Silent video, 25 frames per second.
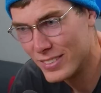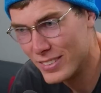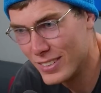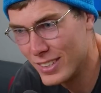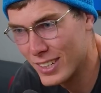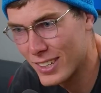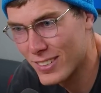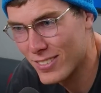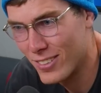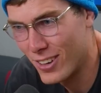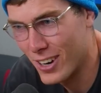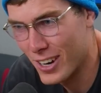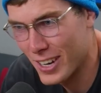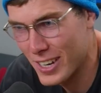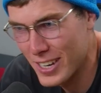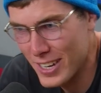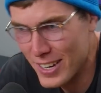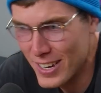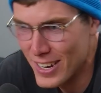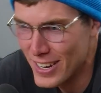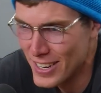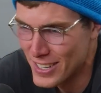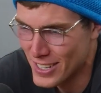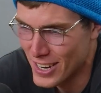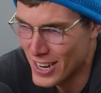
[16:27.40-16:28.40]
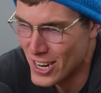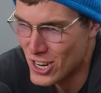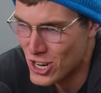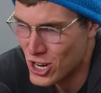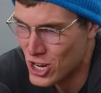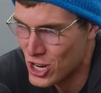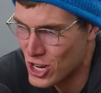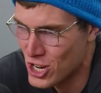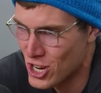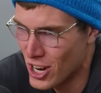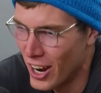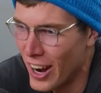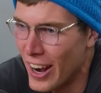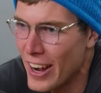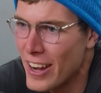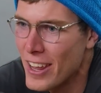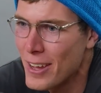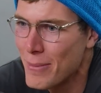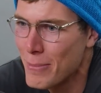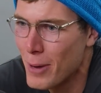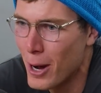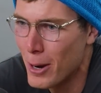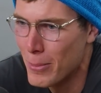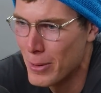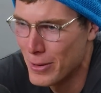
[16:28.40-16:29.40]
Nick Larkey is a
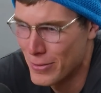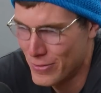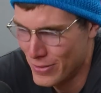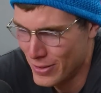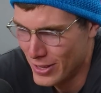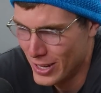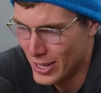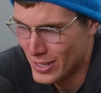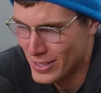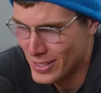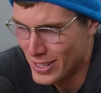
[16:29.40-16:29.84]
shining moment for that